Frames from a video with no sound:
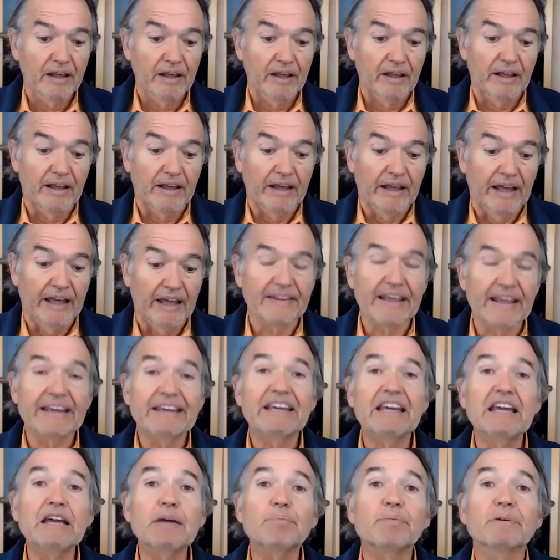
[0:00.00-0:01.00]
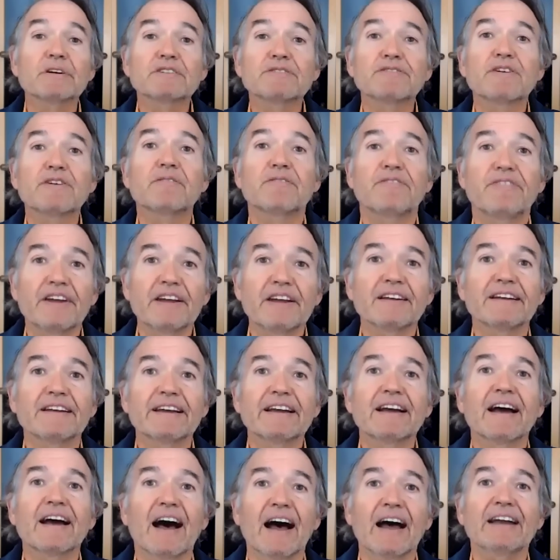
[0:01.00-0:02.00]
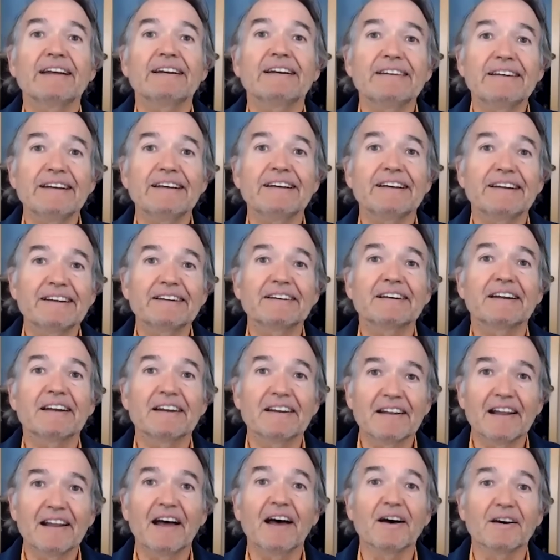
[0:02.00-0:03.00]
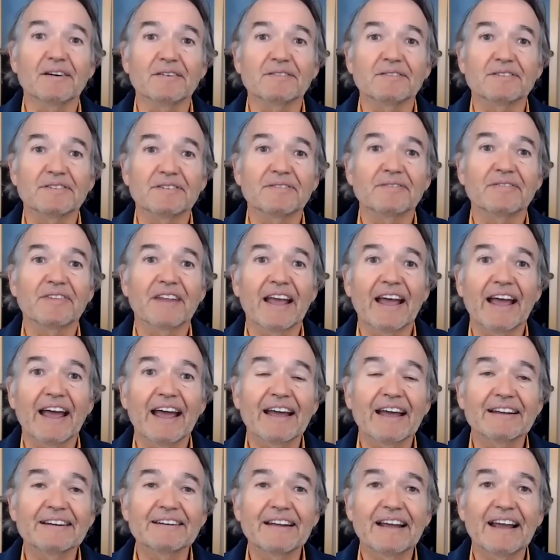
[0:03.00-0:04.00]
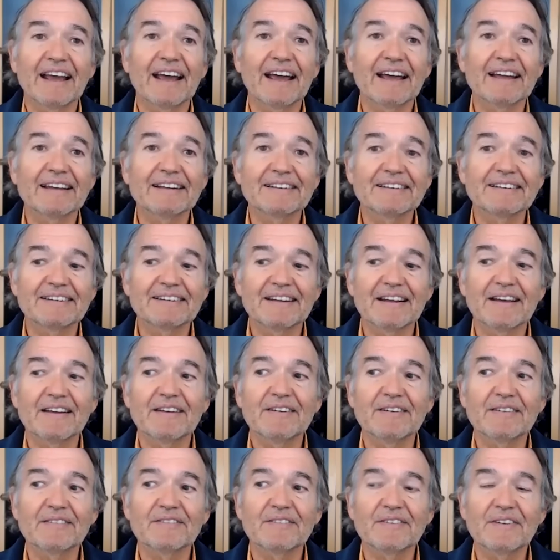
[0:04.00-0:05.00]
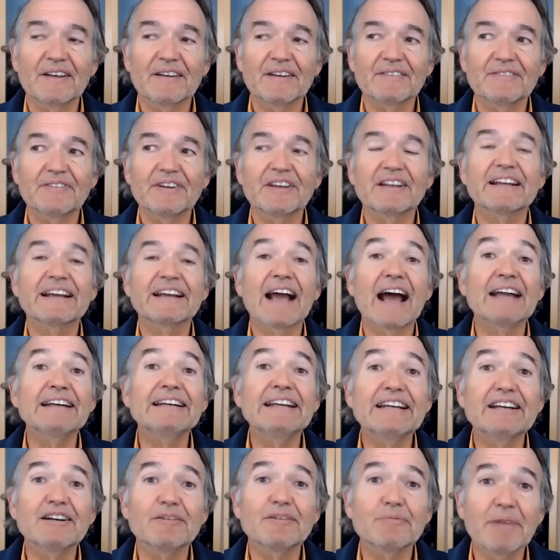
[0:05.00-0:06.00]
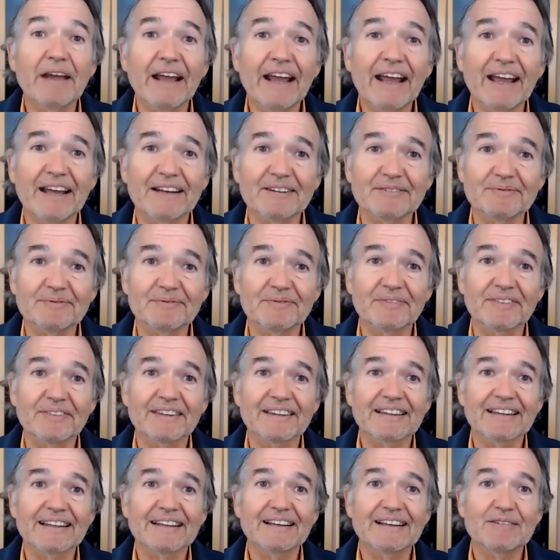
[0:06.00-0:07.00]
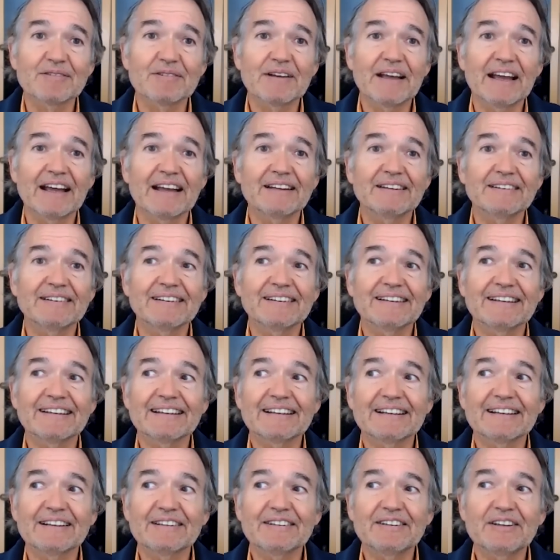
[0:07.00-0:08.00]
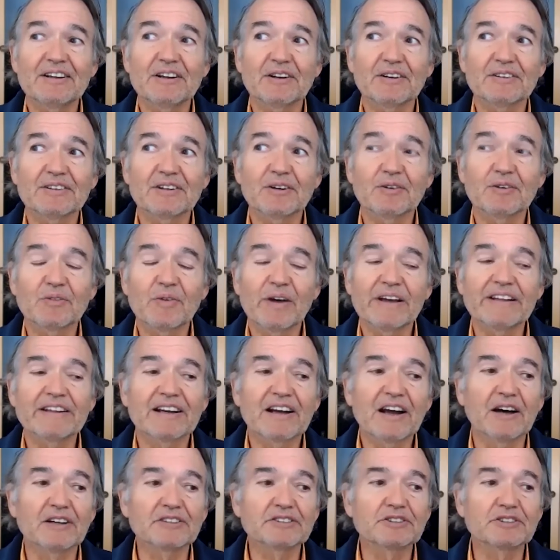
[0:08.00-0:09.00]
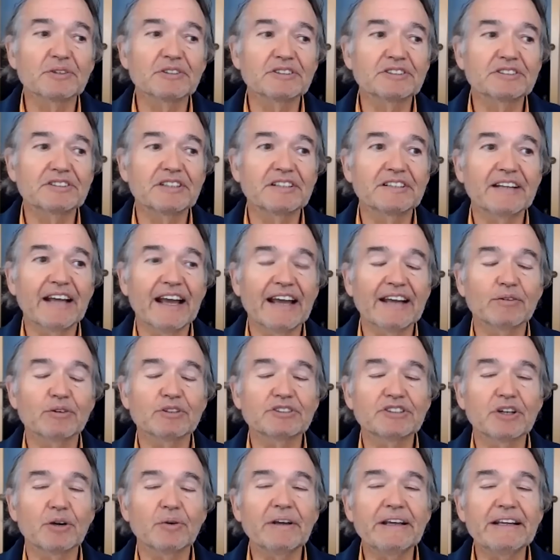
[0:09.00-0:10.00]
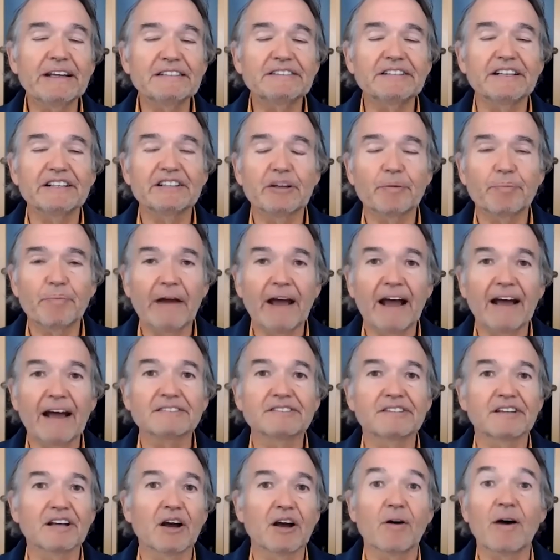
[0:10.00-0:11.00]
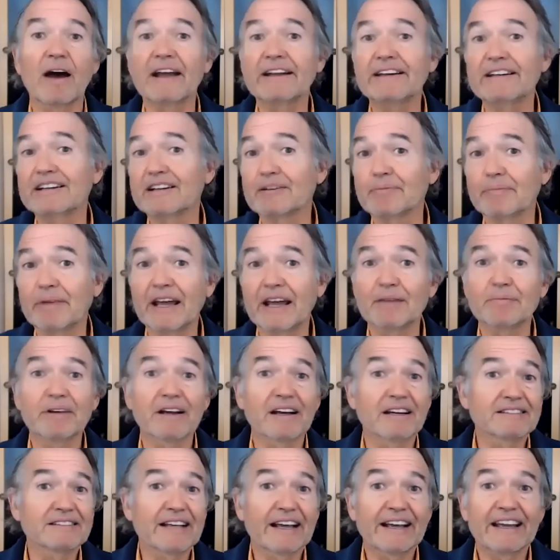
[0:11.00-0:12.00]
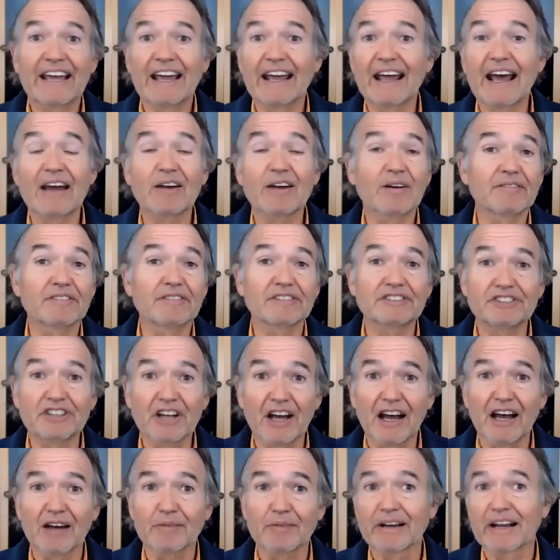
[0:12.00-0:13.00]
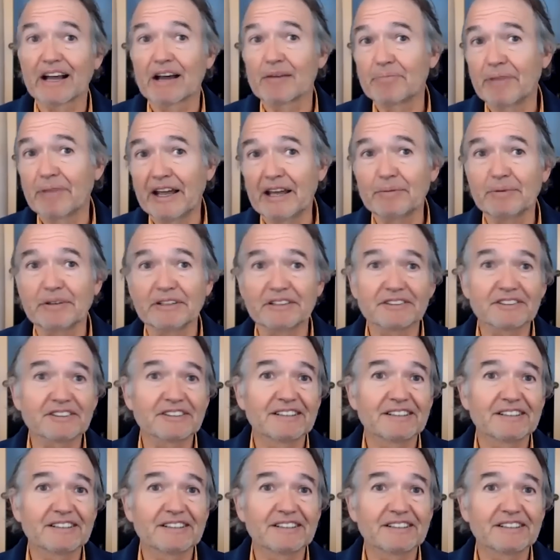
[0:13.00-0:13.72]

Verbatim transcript: and they keep us from feeling I need love and and uh, feeling I need a man and you know the way the culture is today it was so easy in the past to go i need a man because i can't i don't have a job i got babies